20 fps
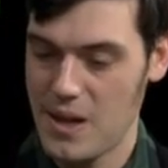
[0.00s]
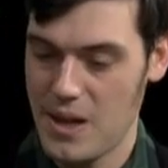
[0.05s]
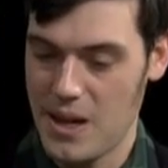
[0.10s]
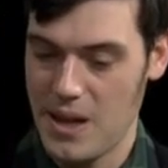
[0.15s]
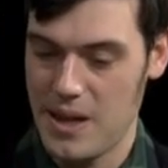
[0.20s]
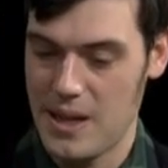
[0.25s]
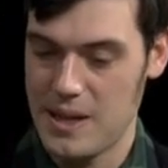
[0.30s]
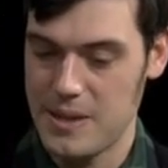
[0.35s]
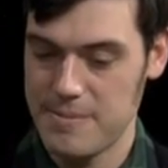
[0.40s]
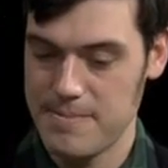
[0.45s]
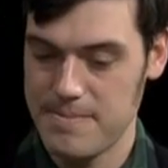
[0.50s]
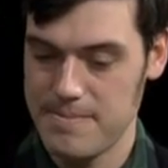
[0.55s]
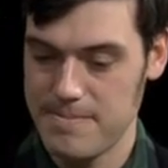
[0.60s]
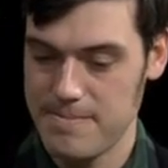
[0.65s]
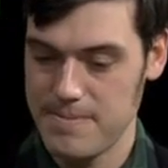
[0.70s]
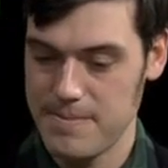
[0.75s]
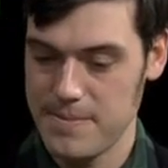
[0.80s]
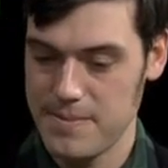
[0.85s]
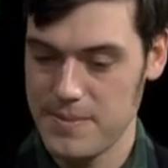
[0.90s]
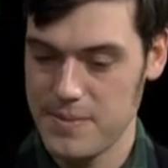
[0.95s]

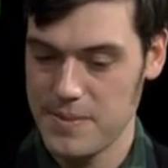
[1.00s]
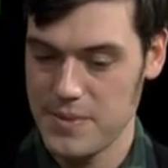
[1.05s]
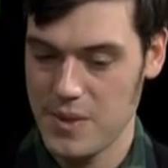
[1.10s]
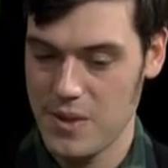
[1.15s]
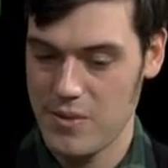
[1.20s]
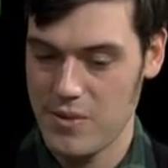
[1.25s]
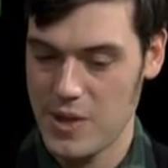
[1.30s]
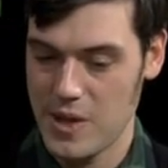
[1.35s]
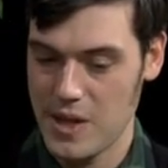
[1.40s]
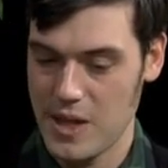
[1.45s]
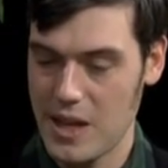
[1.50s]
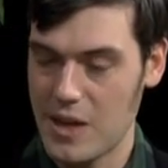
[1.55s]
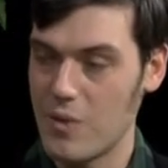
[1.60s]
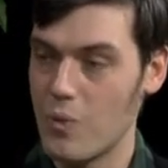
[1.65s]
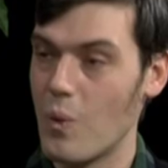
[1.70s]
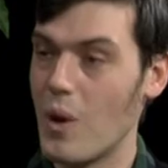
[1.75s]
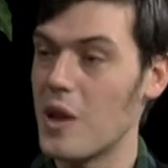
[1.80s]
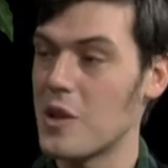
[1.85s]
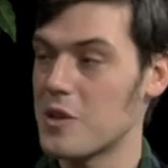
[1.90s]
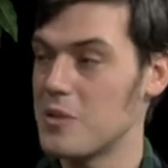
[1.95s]
um, very kind
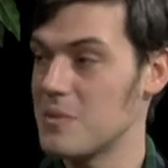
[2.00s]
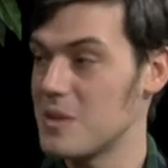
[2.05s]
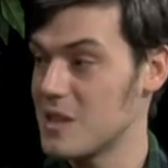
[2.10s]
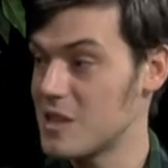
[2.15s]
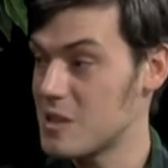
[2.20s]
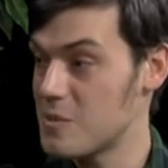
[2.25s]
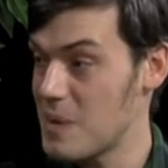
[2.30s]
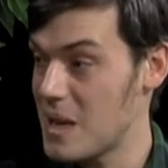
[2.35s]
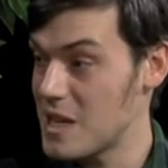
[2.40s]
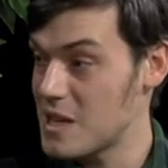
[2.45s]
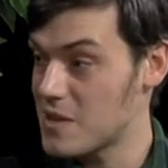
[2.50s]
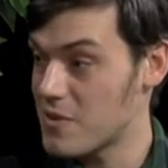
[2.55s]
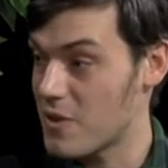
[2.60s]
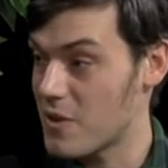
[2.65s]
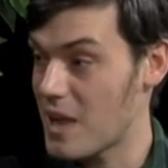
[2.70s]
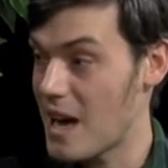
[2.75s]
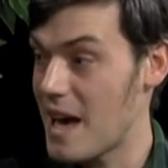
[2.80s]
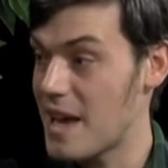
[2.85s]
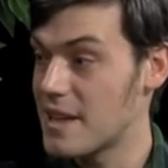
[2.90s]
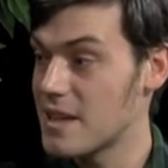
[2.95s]
of welcoming space
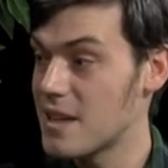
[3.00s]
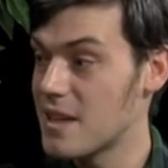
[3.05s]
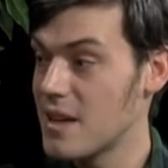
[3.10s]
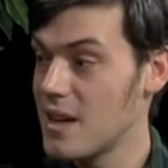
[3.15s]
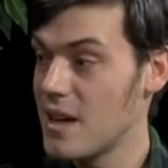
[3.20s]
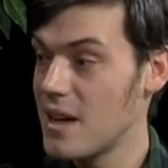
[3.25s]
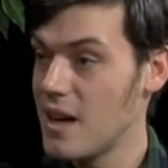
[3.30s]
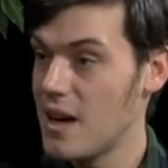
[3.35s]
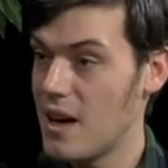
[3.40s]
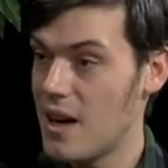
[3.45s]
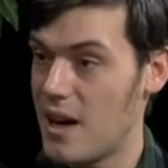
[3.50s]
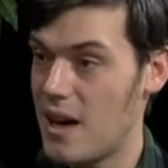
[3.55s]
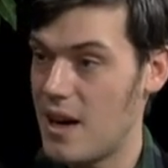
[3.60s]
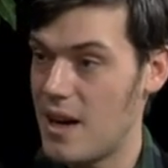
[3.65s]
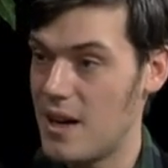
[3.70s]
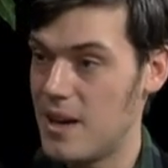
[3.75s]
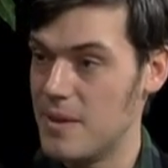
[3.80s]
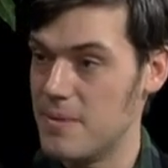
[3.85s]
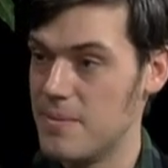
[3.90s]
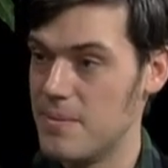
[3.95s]
for that.
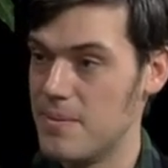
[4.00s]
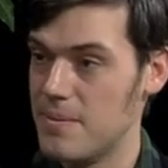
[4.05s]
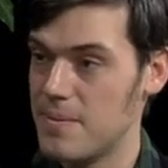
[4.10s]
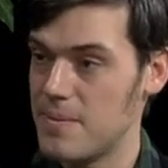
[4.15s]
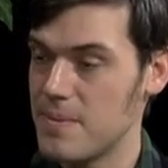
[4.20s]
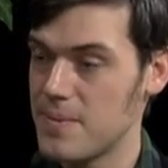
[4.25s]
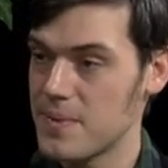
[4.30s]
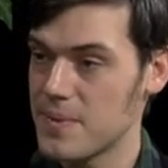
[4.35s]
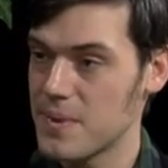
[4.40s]
Um,